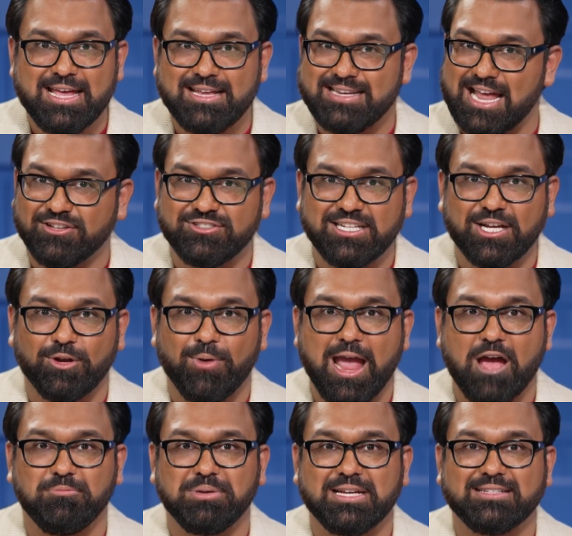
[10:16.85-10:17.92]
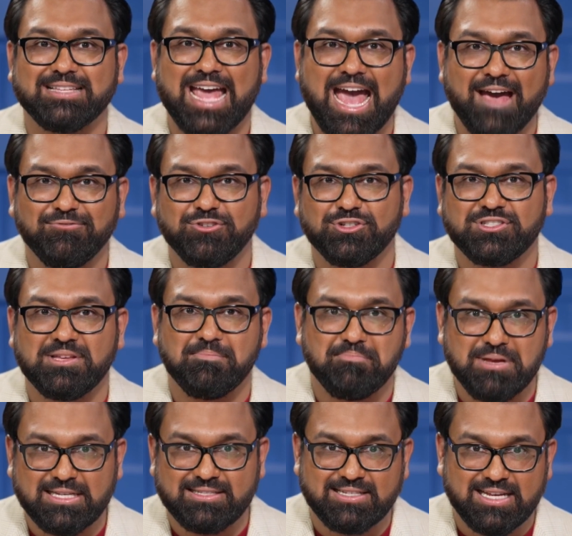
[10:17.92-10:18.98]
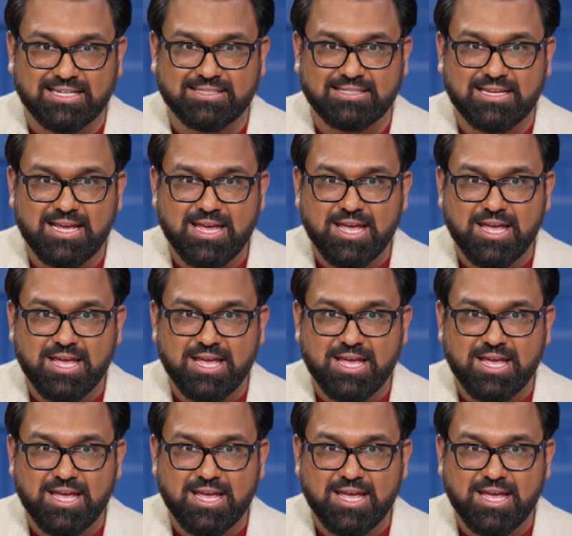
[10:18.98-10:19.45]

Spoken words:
Now stick around, because after some business,